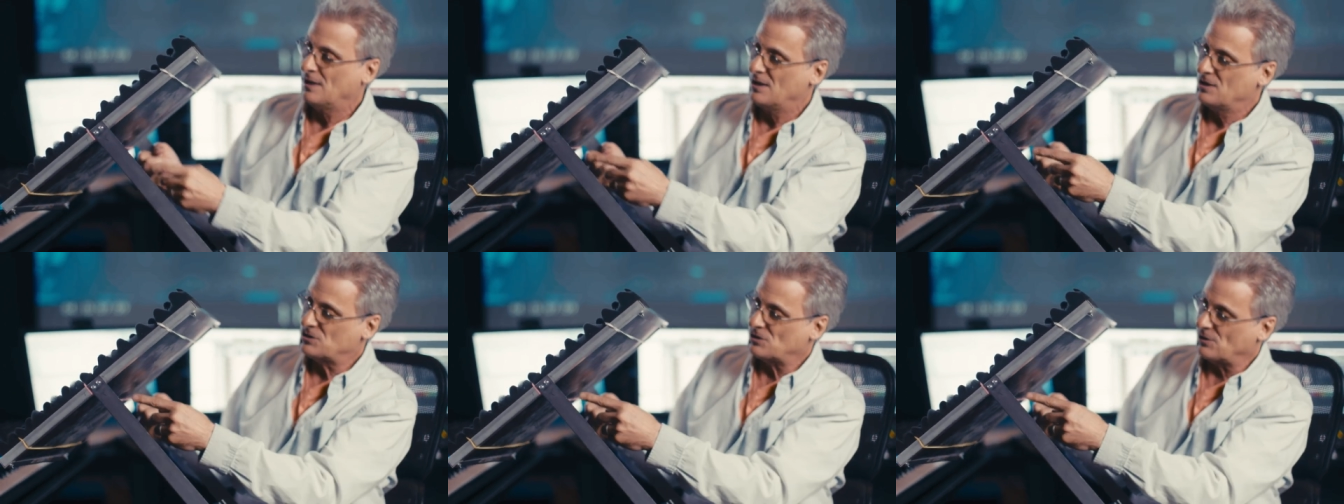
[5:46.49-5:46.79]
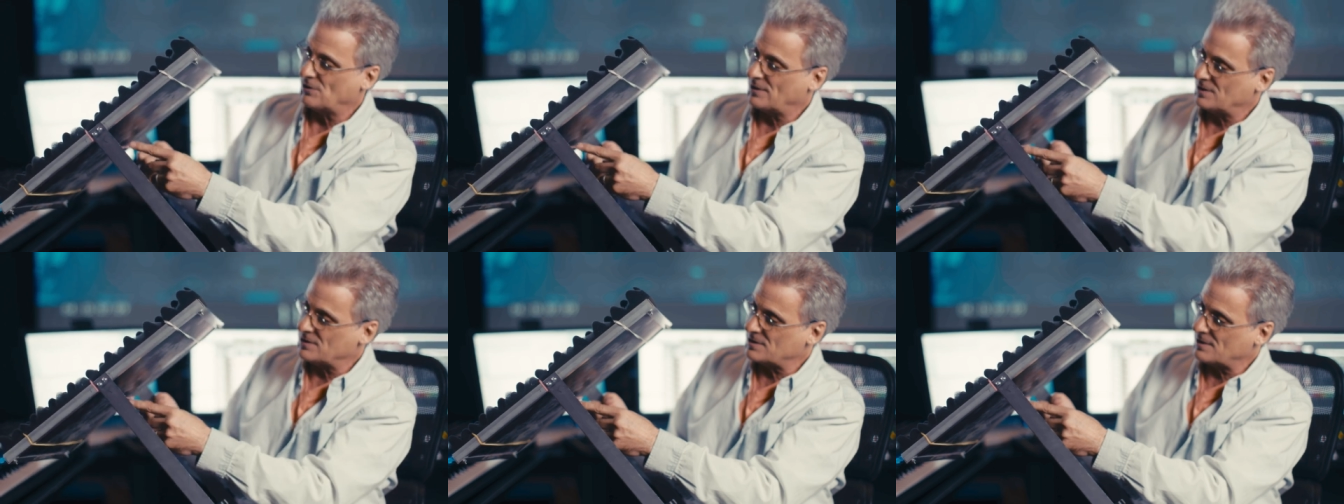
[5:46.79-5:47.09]

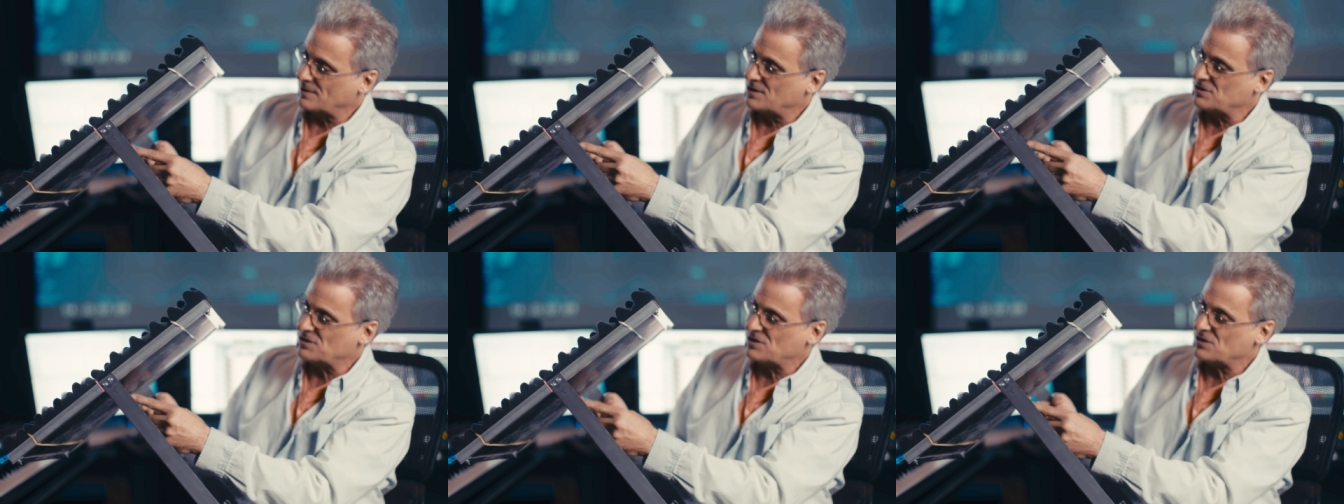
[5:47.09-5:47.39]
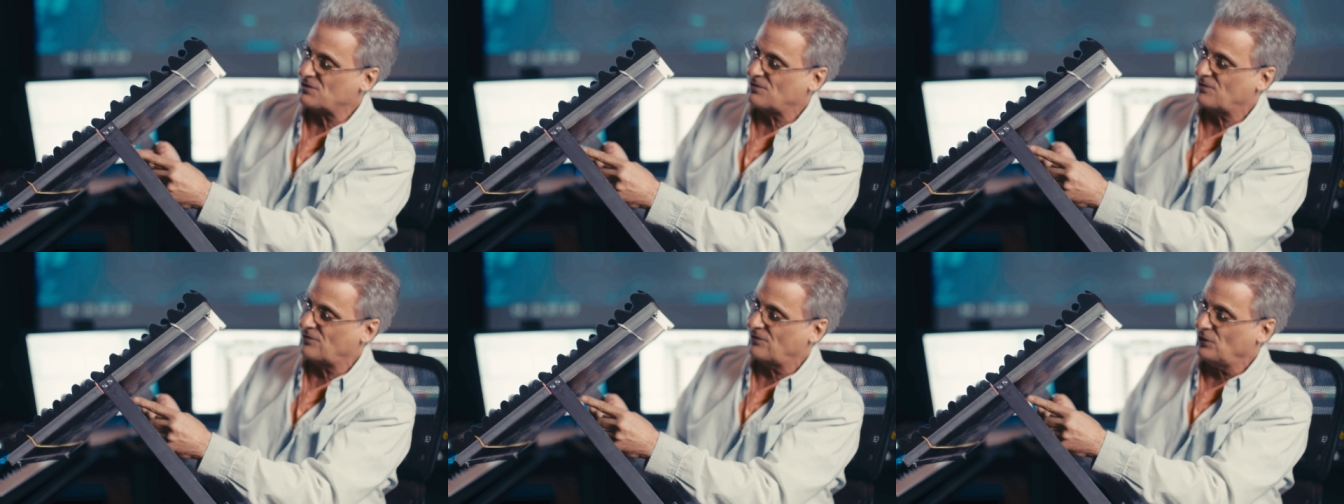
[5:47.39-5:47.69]
So there, this
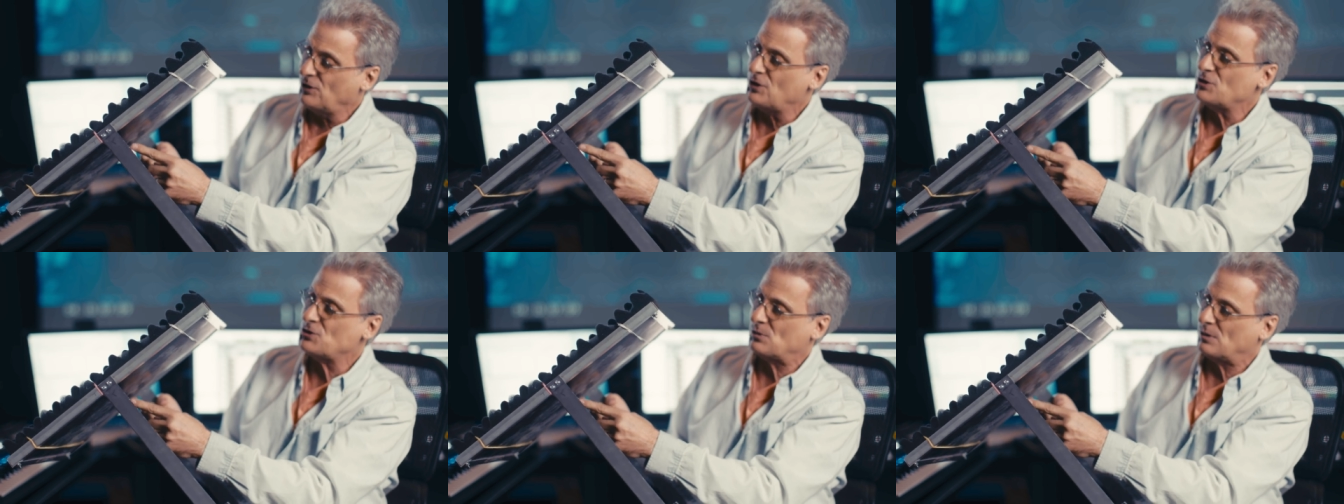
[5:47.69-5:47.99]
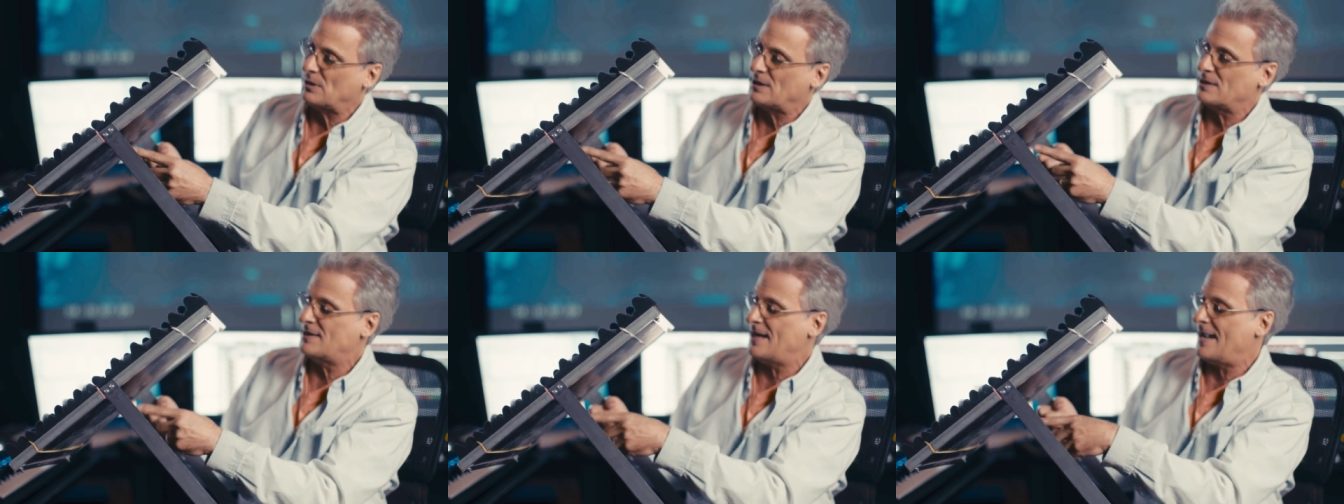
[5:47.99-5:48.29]
is
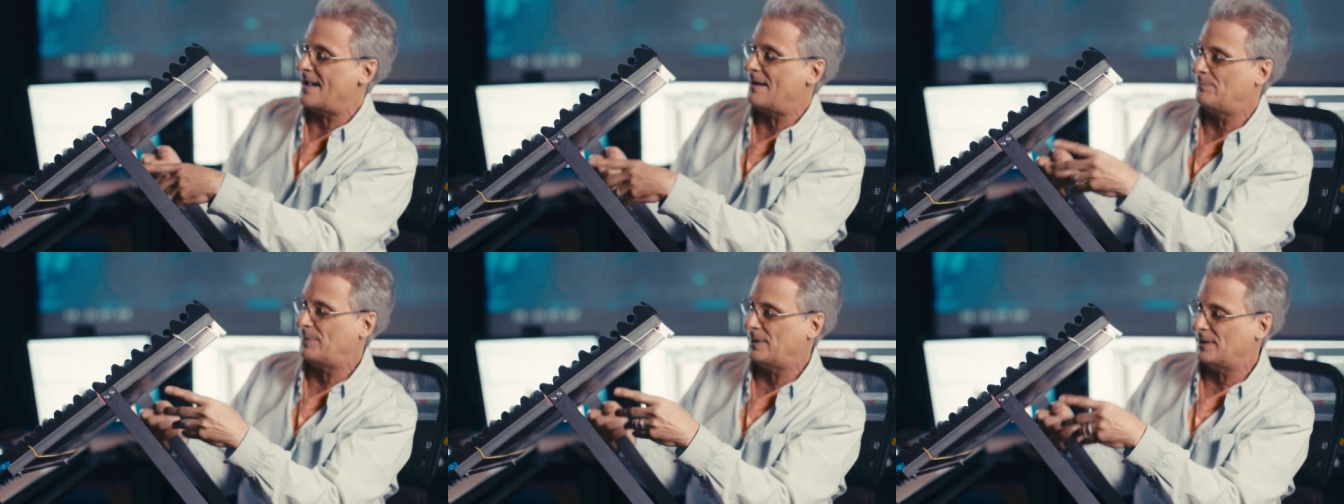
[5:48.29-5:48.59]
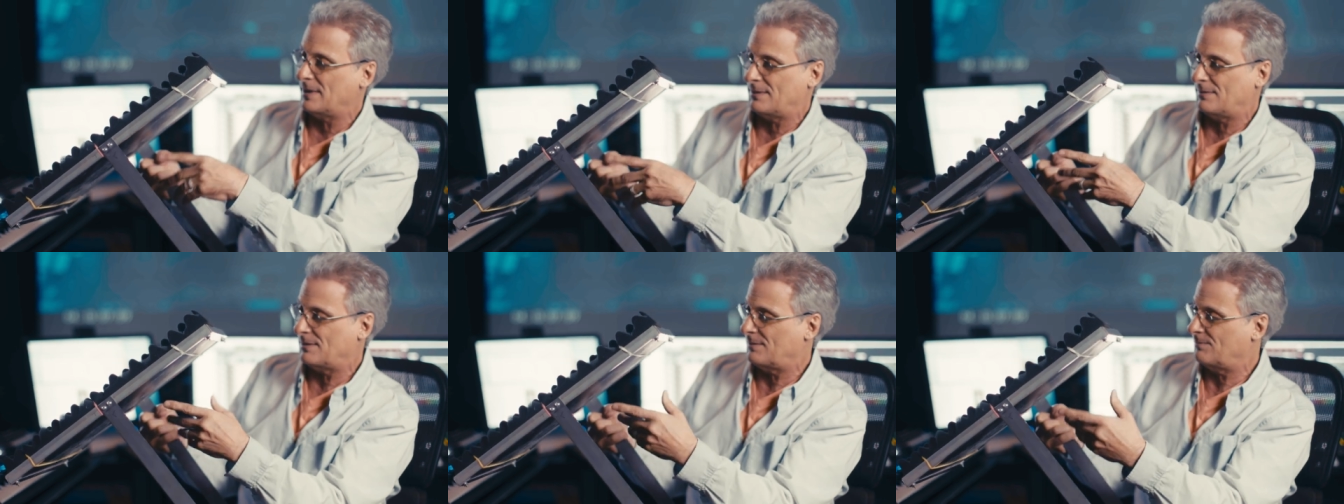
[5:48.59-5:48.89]
virtually
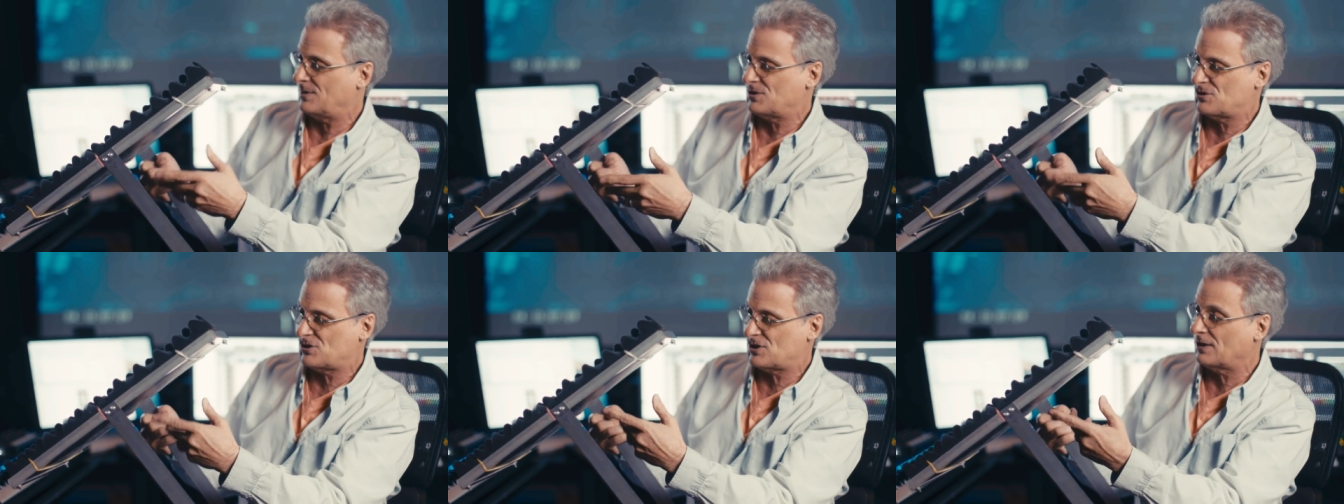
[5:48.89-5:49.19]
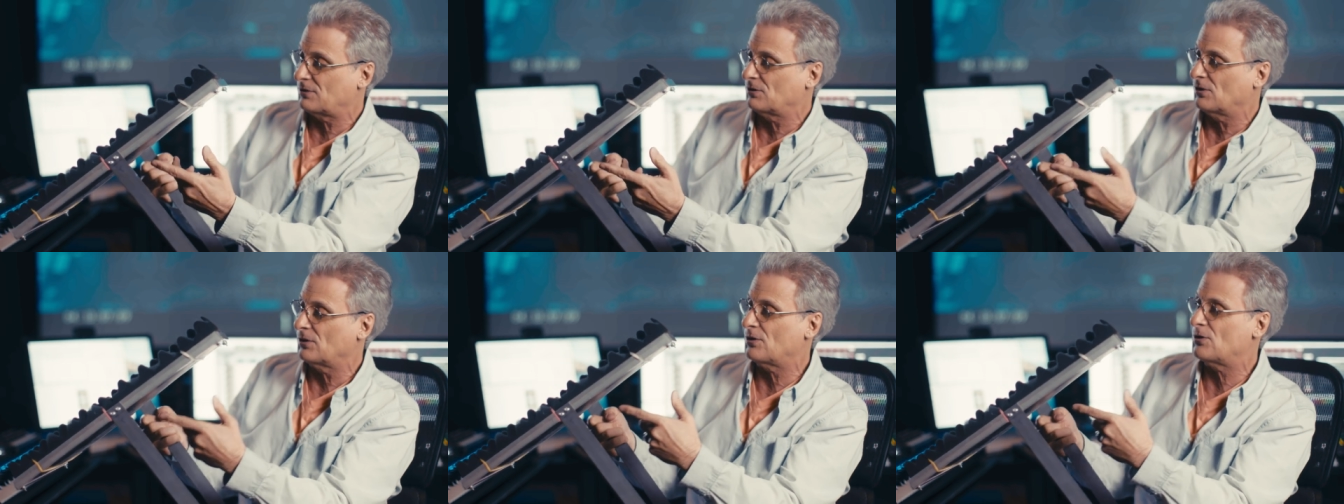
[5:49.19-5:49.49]
dampened. The, the
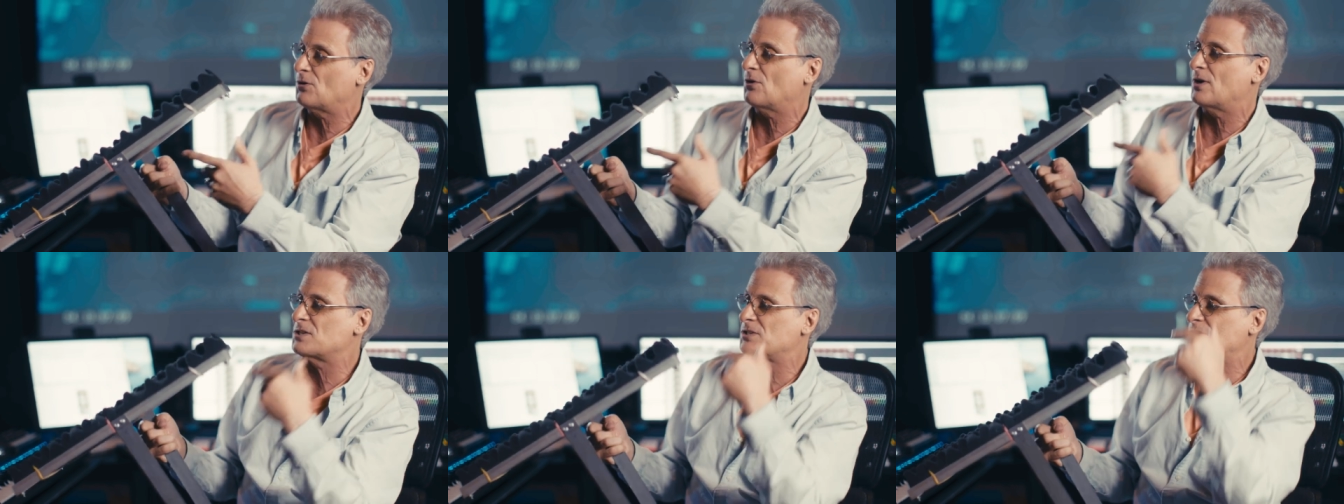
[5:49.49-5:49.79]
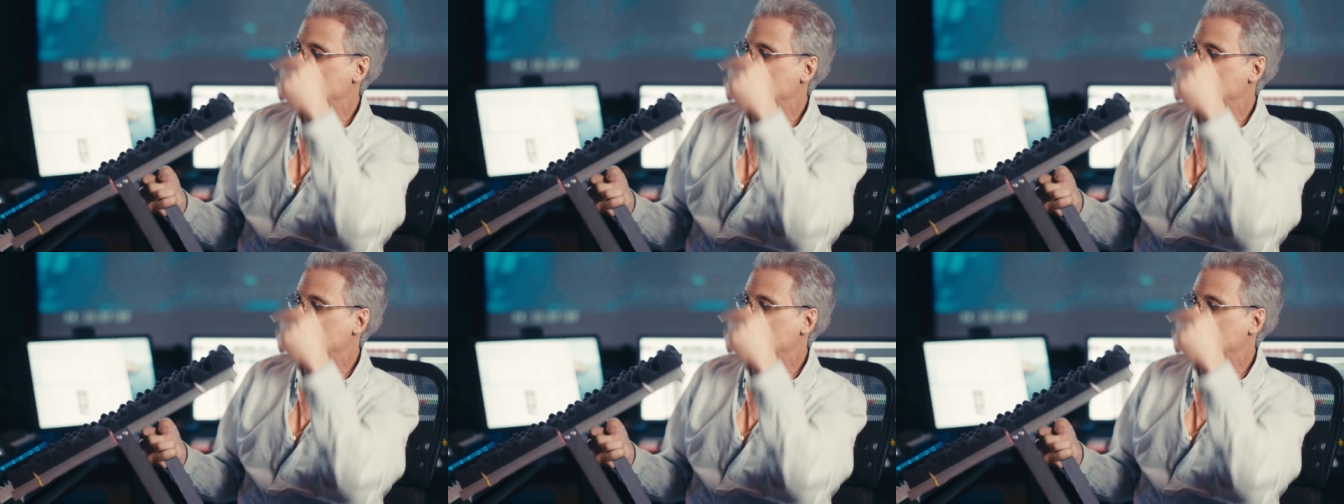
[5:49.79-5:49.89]
signal to noise